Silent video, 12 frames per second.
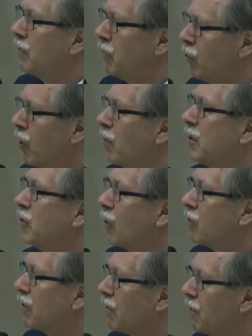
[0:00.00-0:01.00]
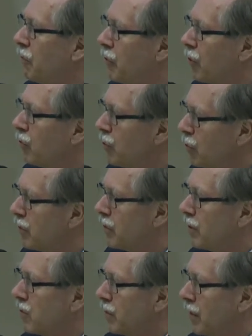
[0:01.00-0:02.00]
normally don't don't do it
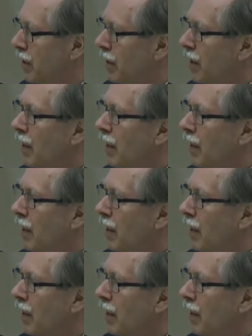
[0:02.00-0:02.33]
this way.